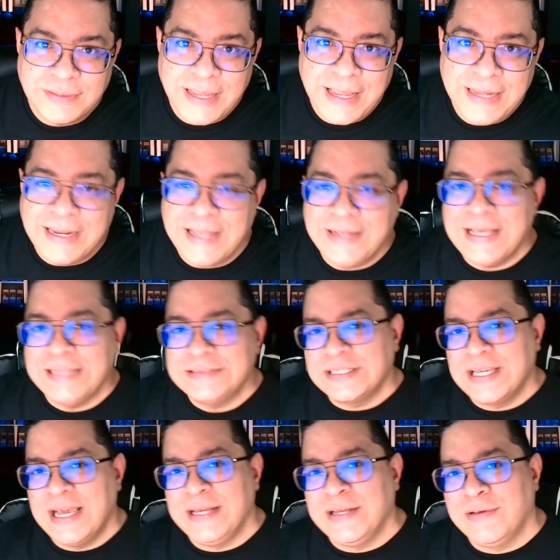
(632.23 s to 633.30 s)
And that's
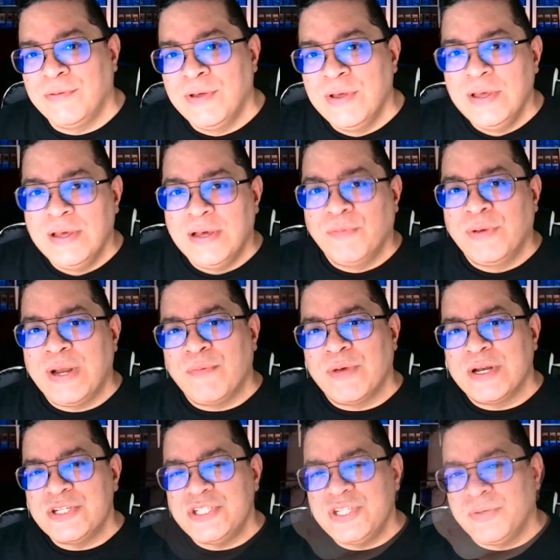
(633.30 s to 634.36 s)
kind of what I
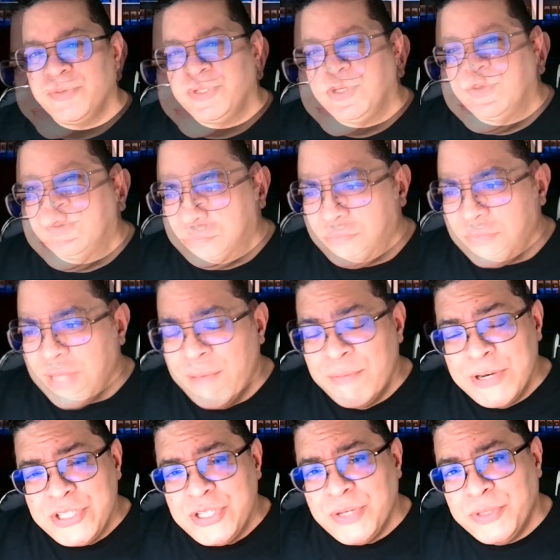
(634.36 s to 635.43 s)
want to share with you. I want
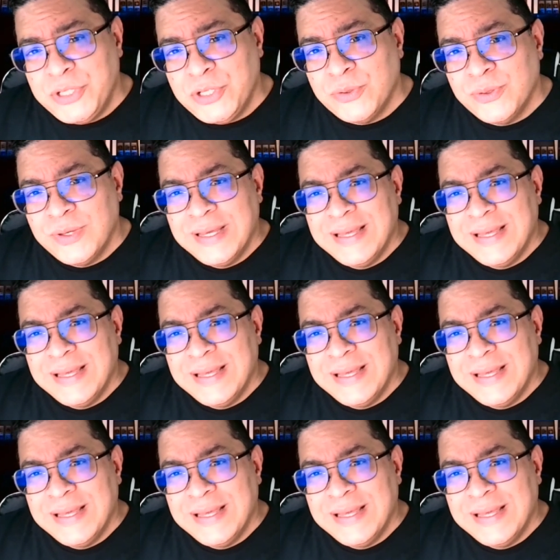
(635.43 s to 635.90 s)
to share with you,